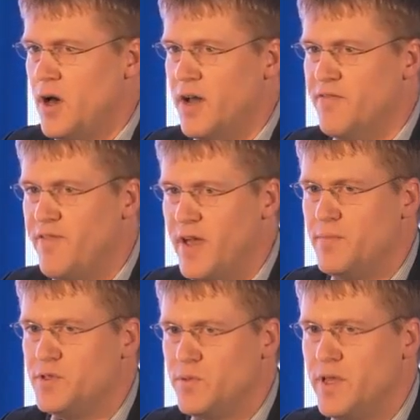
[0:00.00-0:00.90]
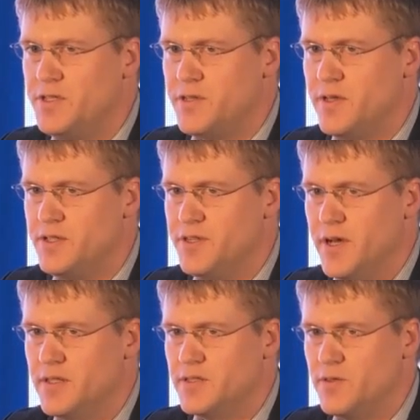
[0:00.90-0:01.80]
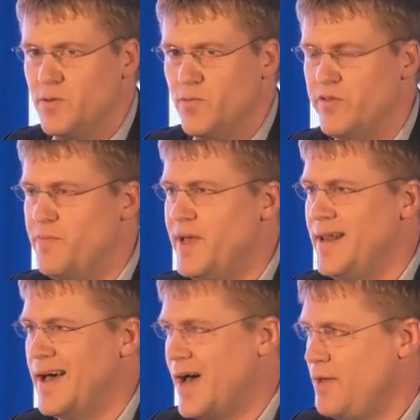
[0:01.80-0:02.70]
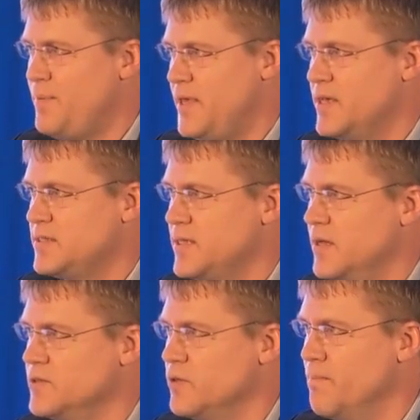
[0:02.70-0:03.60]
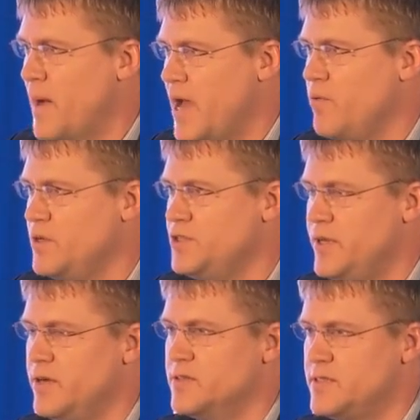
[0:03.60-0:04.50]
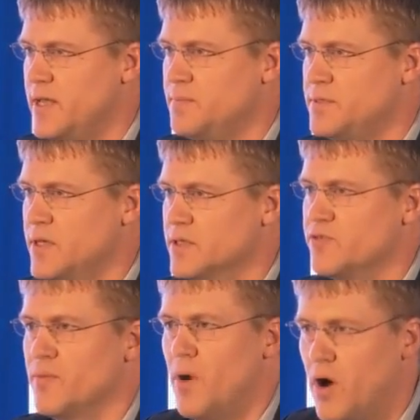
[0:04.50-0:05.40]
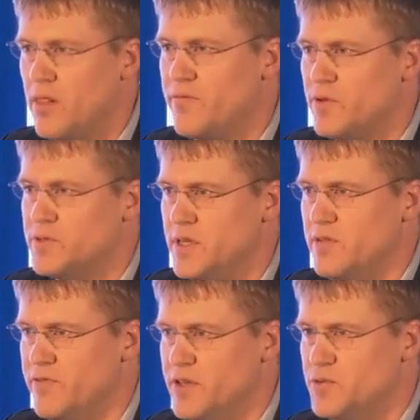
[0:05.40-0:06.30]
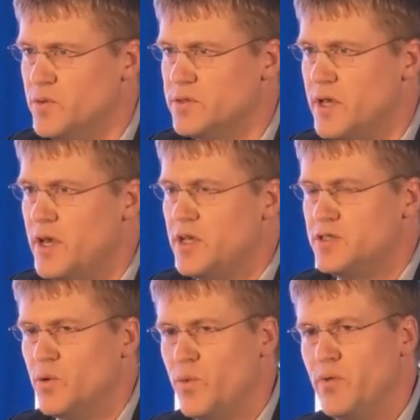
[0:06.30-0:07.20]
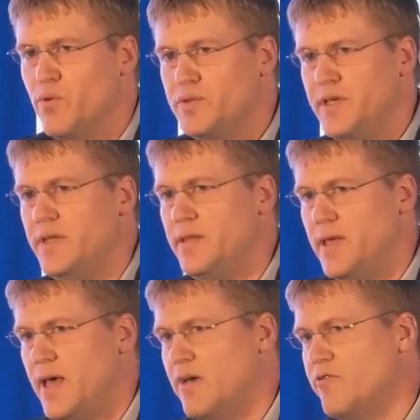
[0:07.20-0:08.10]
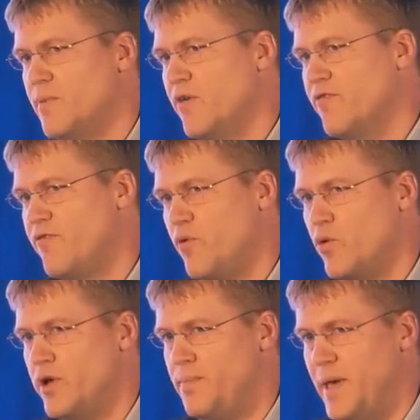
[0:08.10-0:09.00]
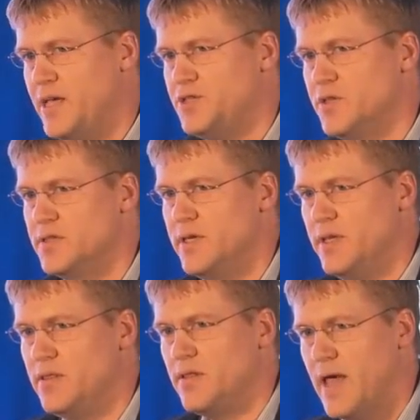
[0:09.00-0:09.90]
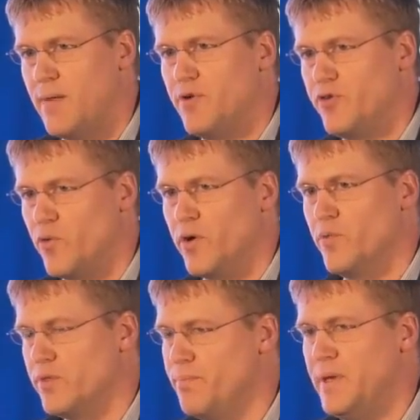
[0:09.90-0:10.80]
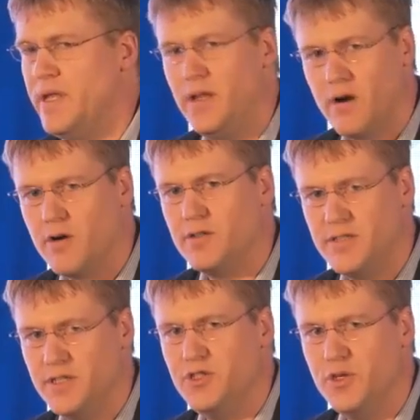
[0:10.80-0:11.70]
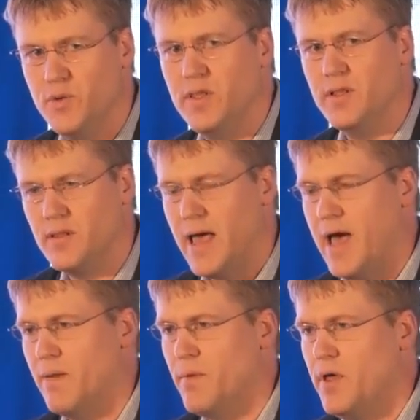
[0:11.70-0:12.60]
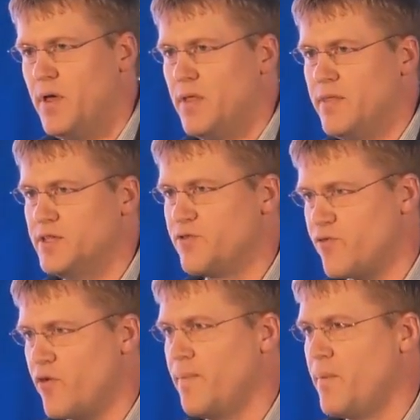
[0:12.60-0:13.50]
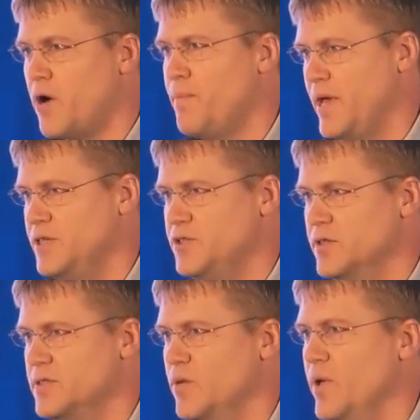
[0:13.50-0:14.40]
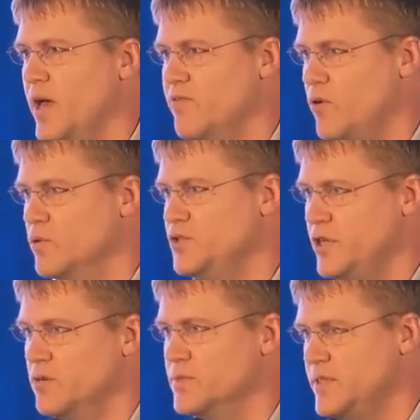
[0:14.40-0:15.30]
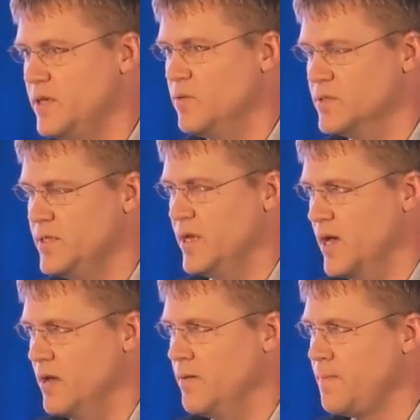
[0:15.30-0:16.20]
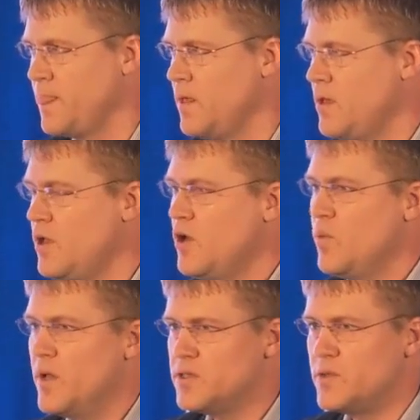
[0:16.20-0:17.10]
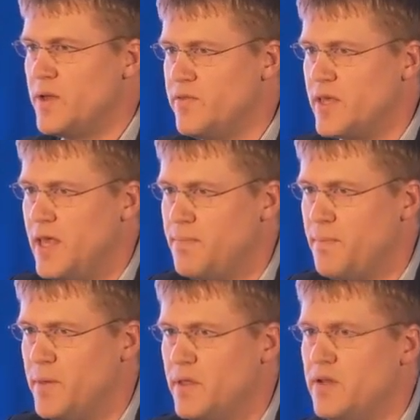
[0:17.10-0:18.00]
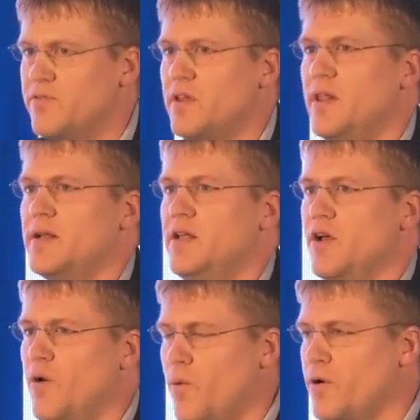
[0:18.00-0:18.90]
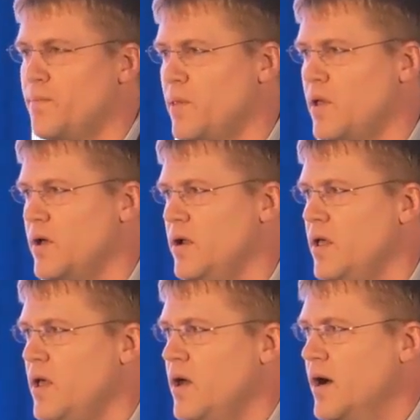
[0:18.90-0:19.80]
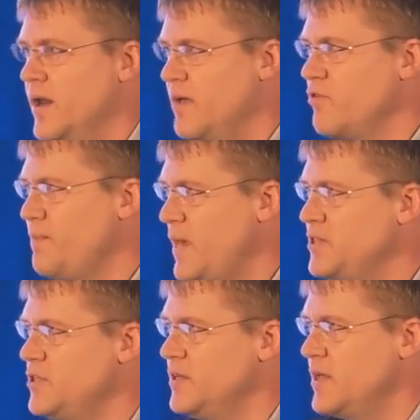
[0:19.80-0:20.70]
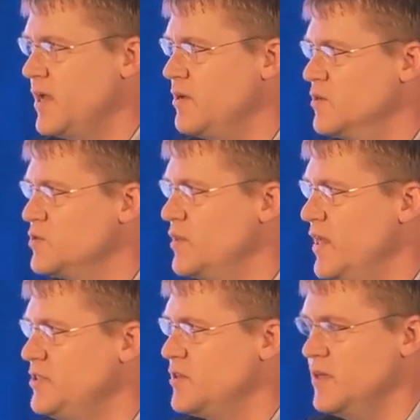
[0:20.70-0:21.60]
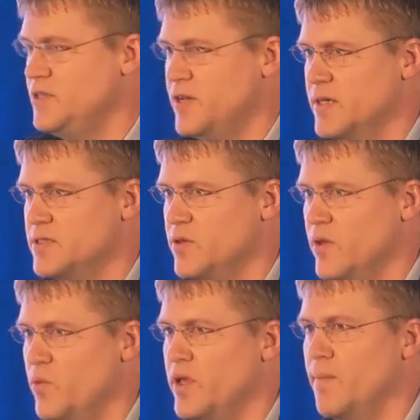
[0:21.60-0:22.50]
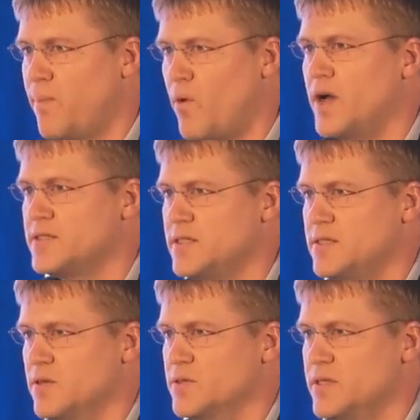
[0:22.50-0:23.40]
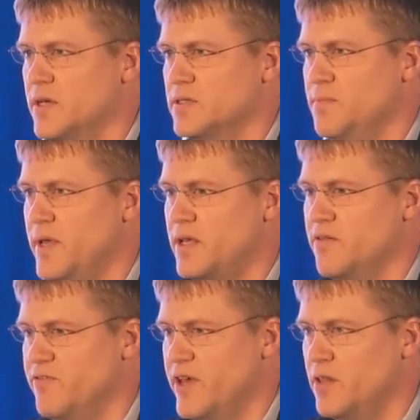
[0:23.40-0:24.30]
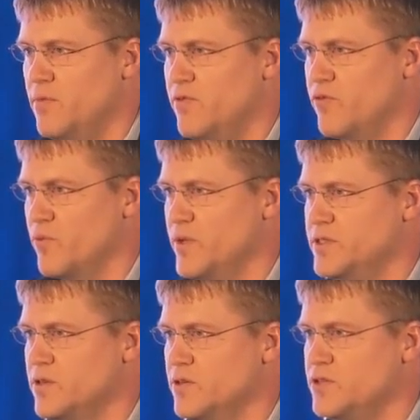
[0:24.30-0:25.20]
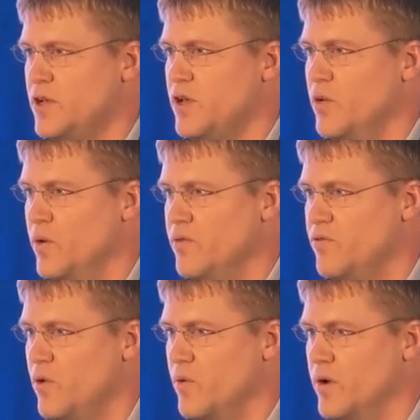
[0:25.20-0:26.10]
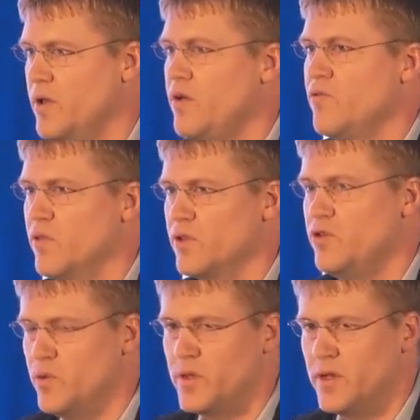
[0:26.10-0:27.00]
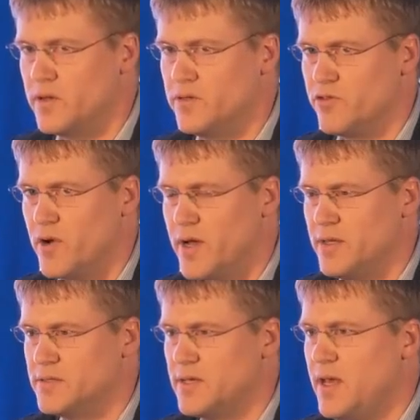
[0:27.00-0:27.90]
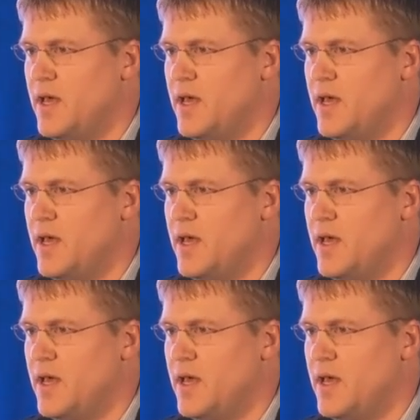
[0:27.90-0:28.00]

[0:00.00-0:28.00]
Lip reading: on families with HLHS. We've made iPS cells, or bioengineered stem cells, from all of those individuals. So we routinely have about 40 patients in the laboratory with beating heart tissue in the lab that's from our patients that we have whole genome sequencing on. We also have the capability of collecting cord blood on every patient diagnosed with HLHS so that we can process those cells and make it available for research going forward for the 2 clinical trials.